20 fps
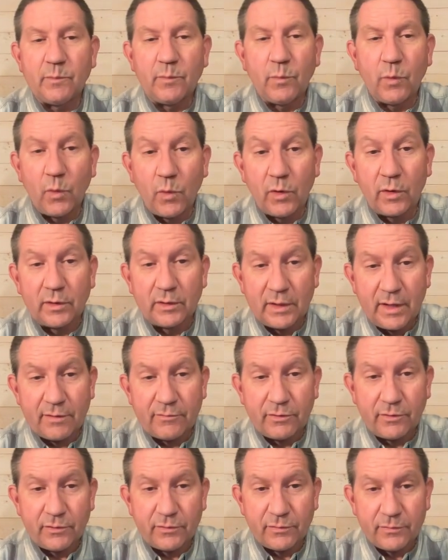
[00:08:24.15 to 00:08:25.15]
more
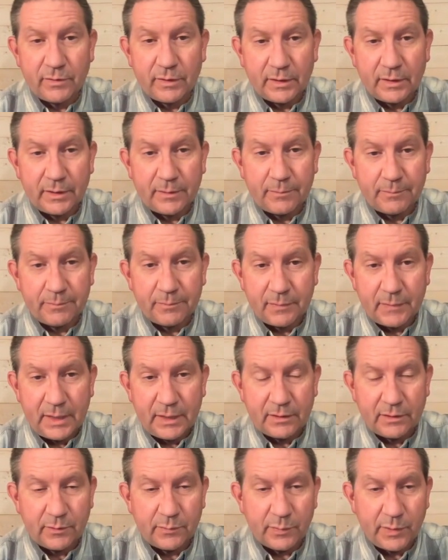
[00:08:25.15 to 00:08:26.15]
level
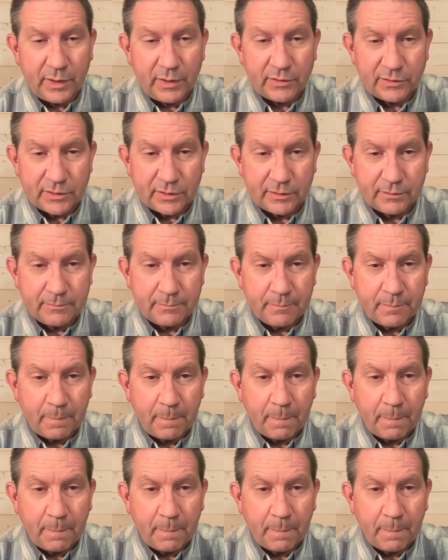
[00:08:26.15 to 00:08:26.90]
in comparison.